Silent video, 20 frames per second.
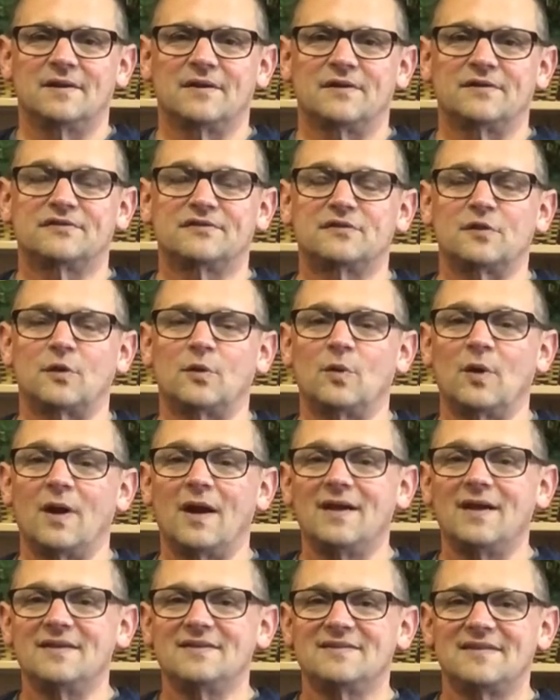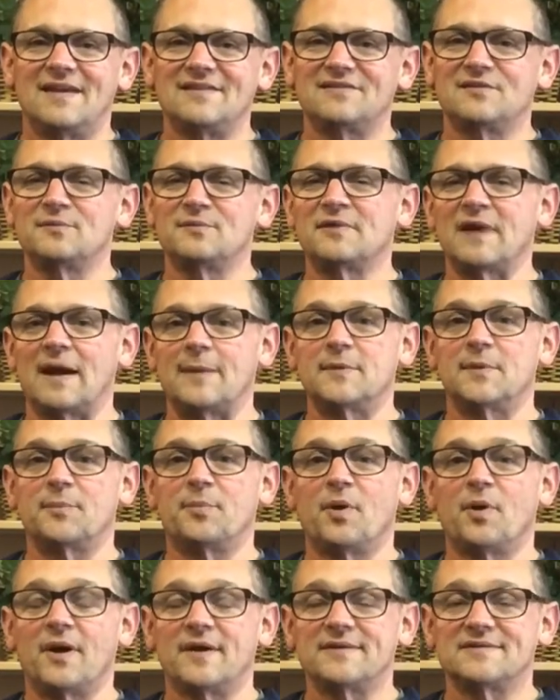So take some time to
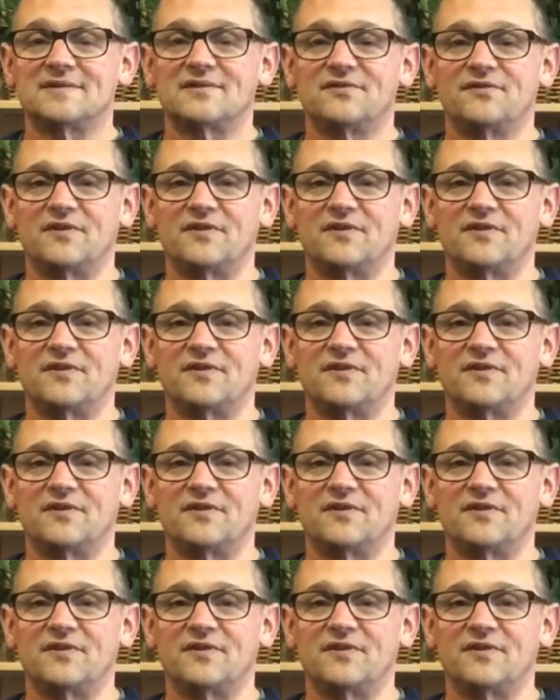pause the